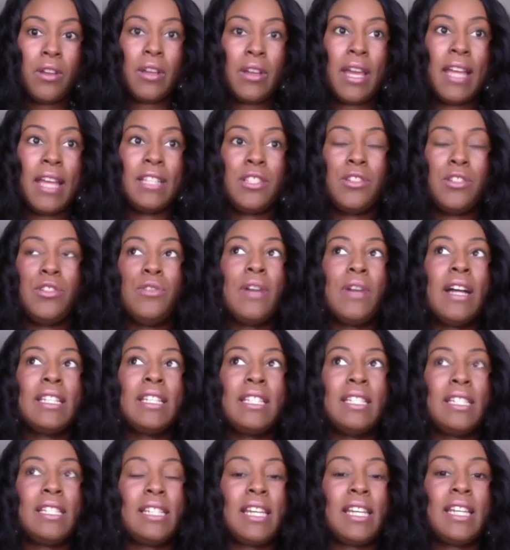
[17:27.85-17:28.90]
Okay, so you guys
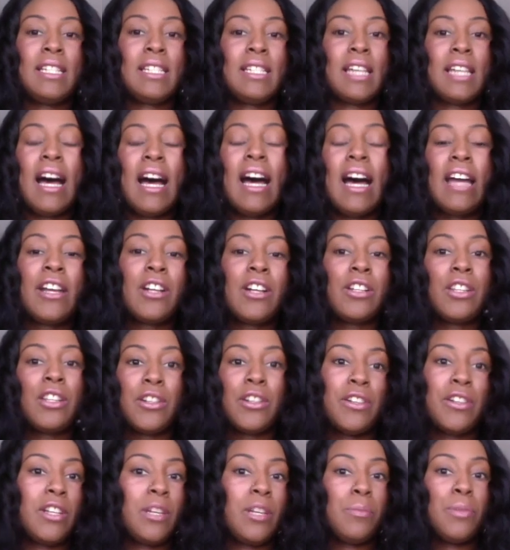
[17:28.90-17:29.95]
need to get into higher
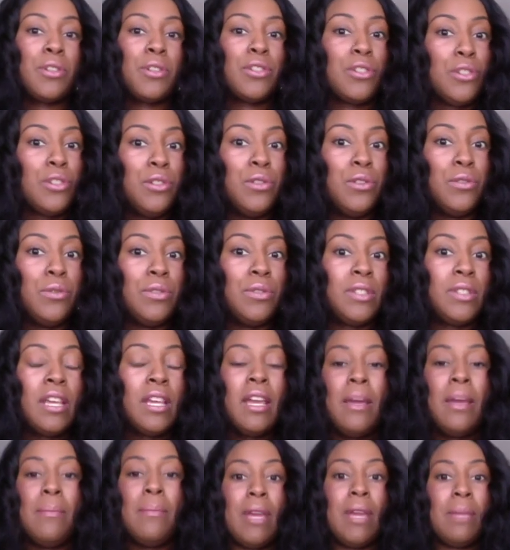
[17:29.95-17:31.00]
learning pursuits.
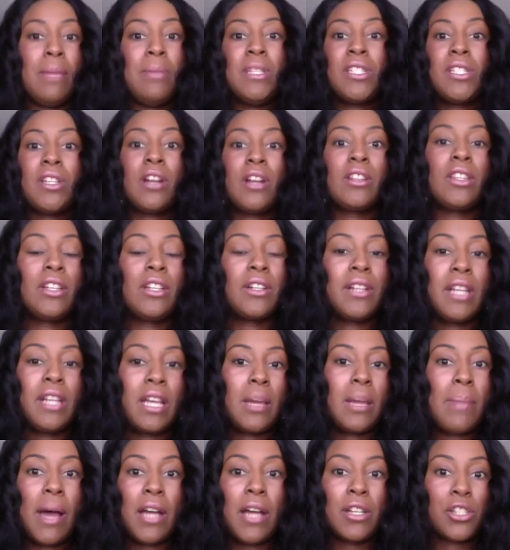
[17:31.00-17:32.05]
Maybe start learning
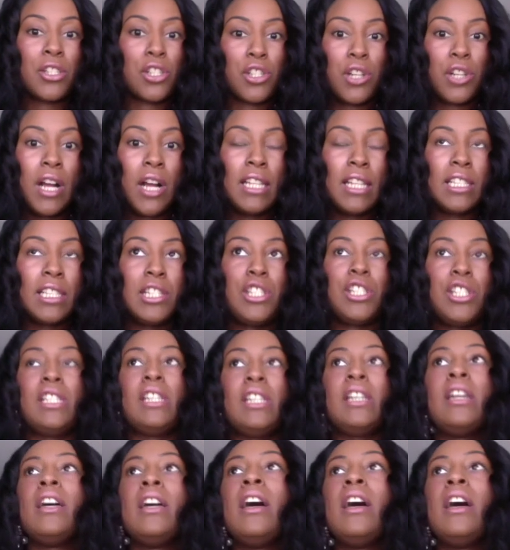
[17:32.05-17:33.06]
about astrology.